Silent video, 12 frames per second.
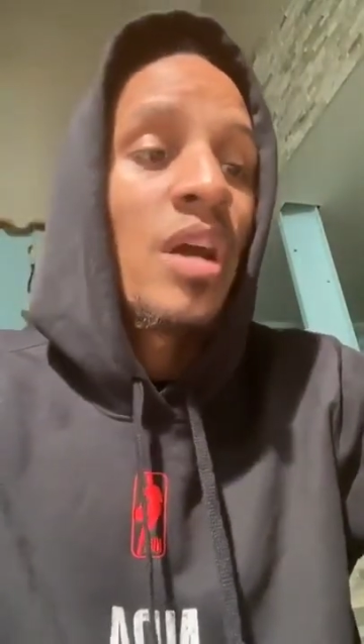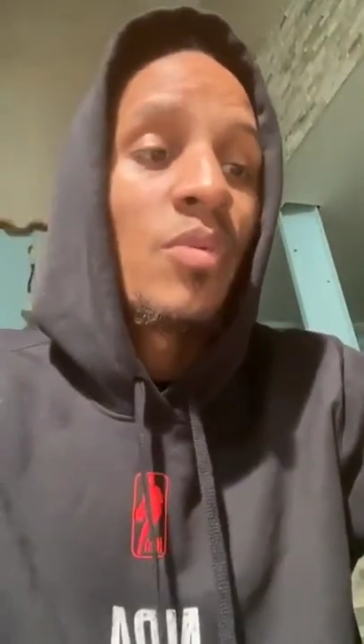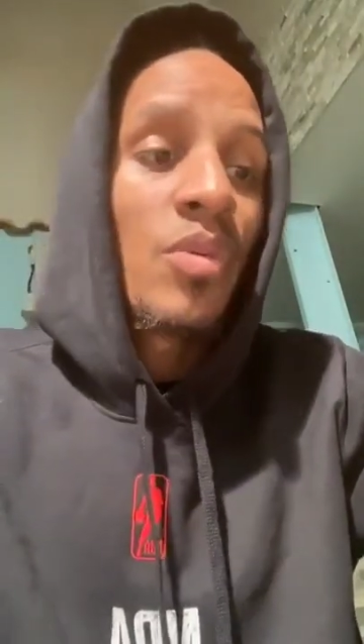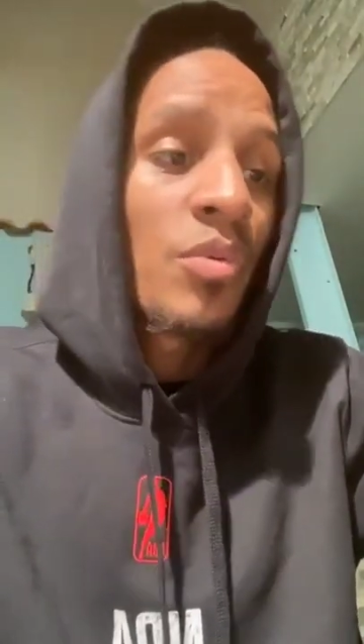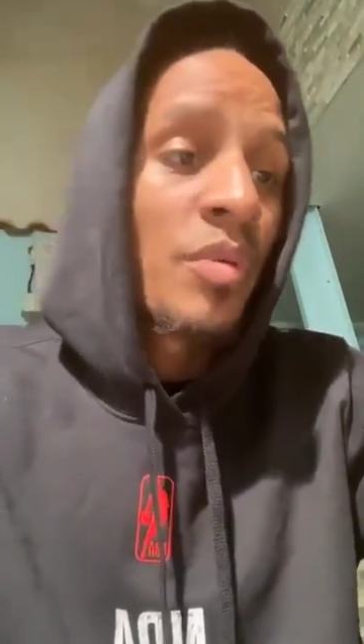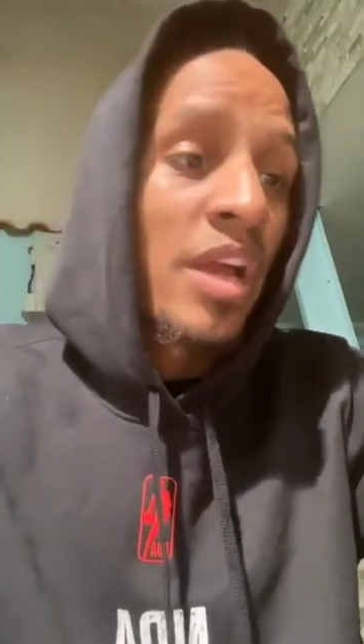I
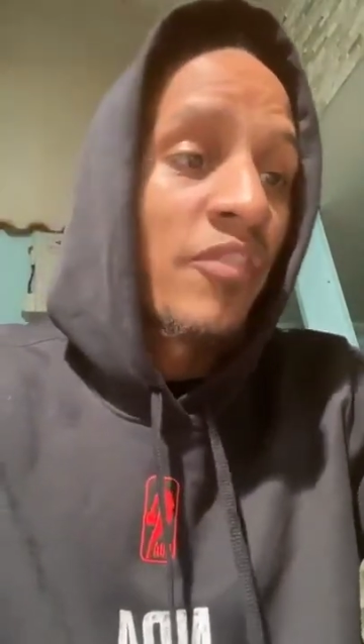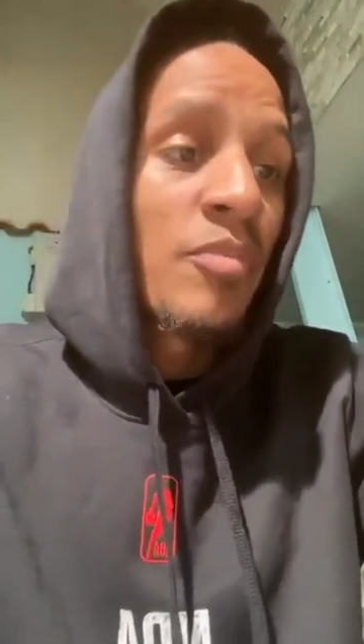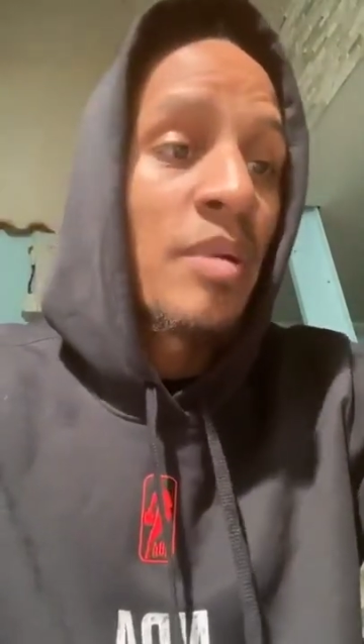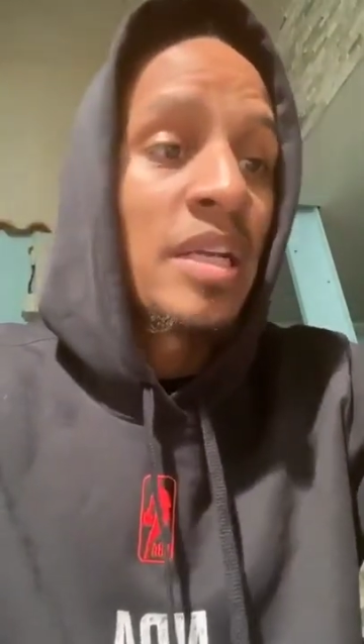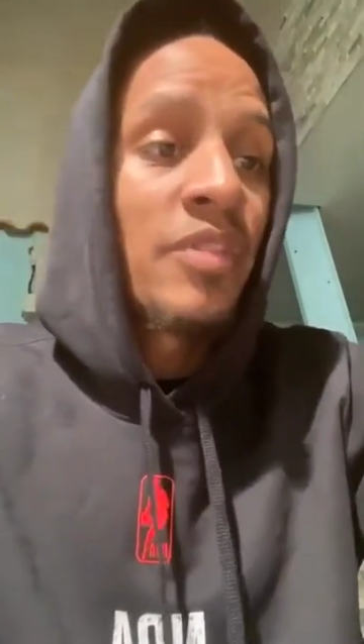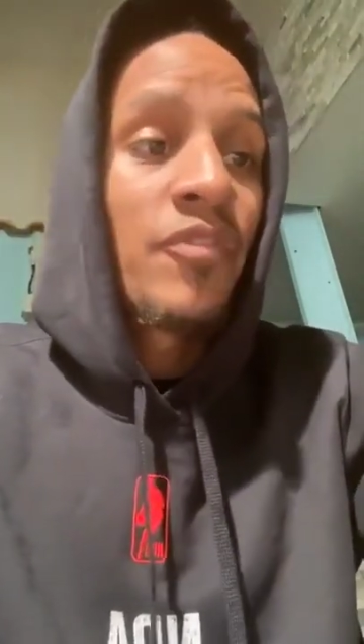work with
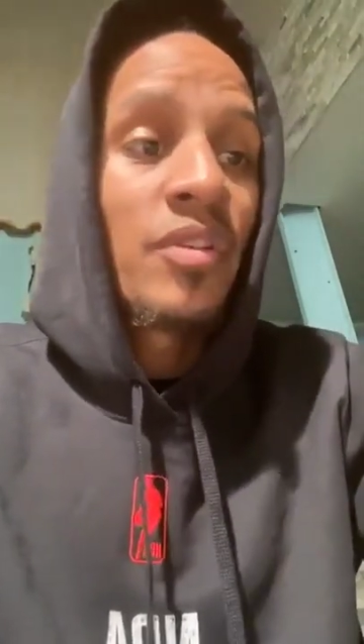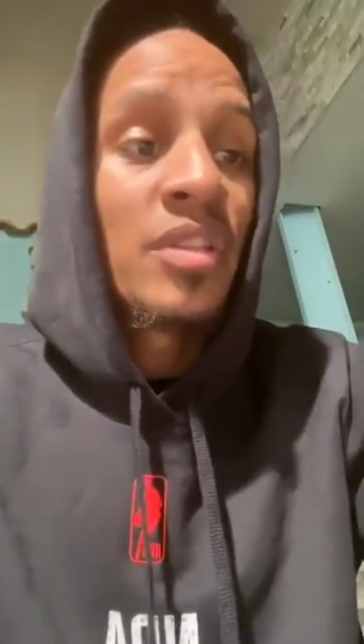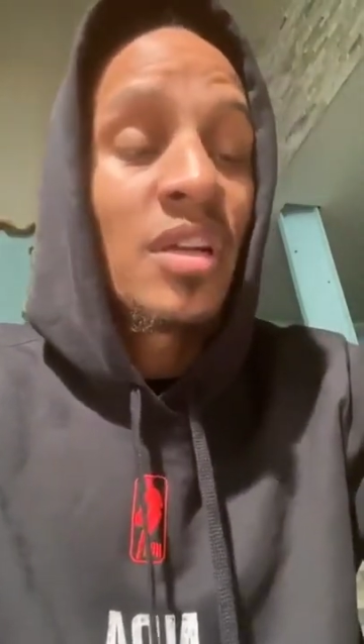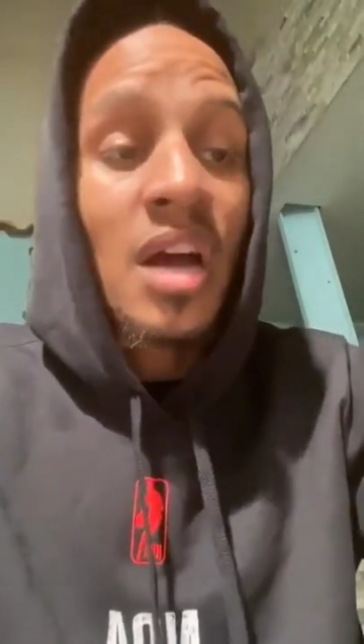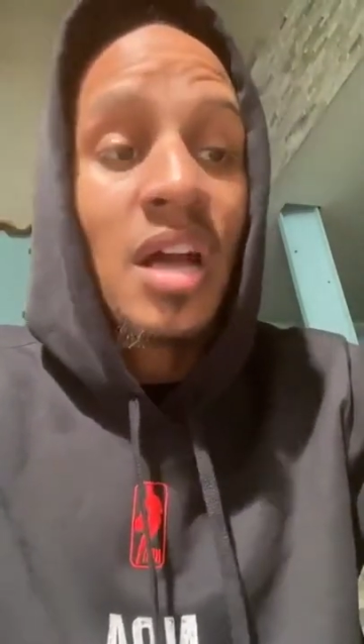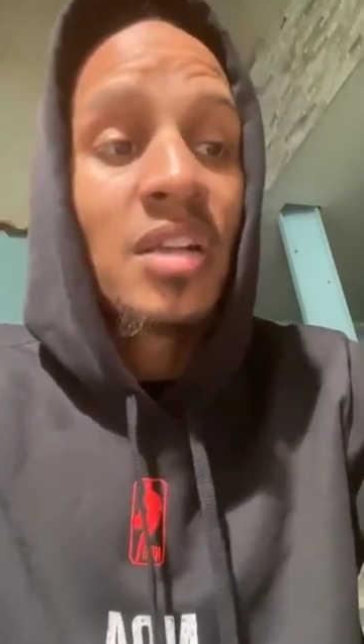everybody for
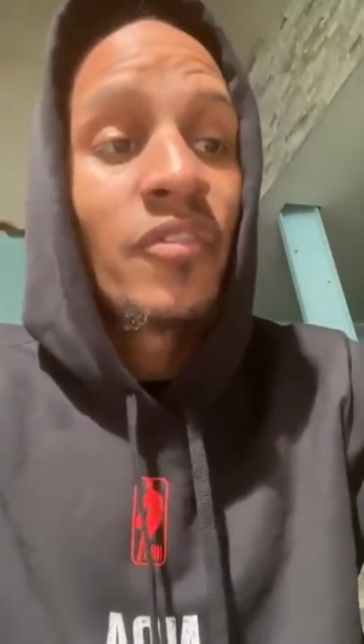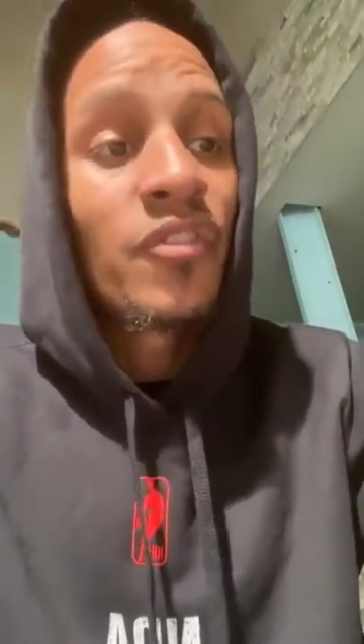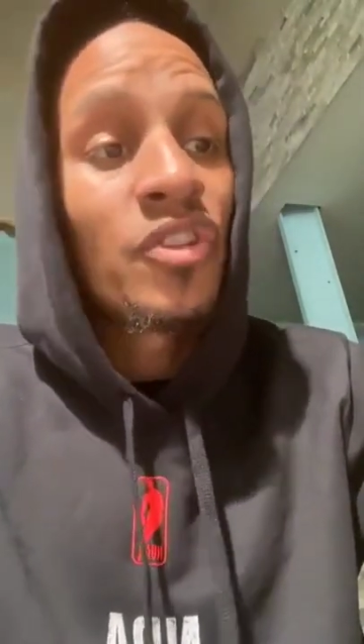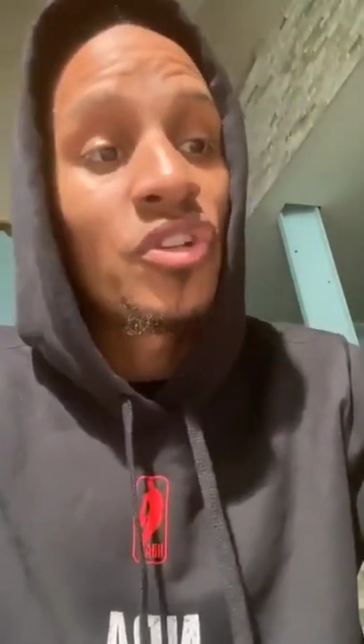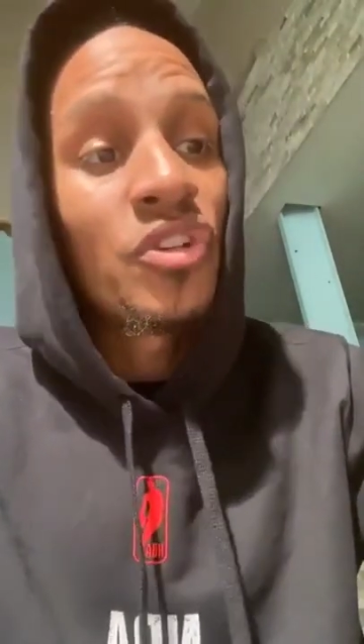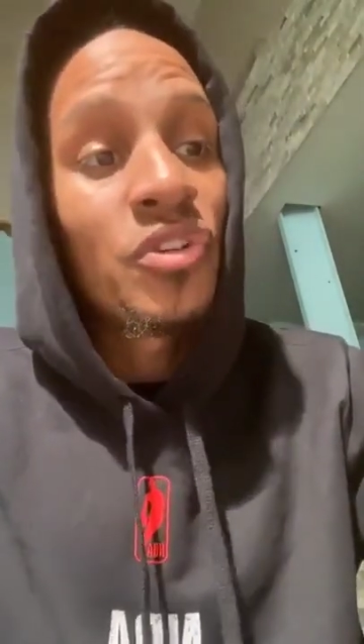the color, for the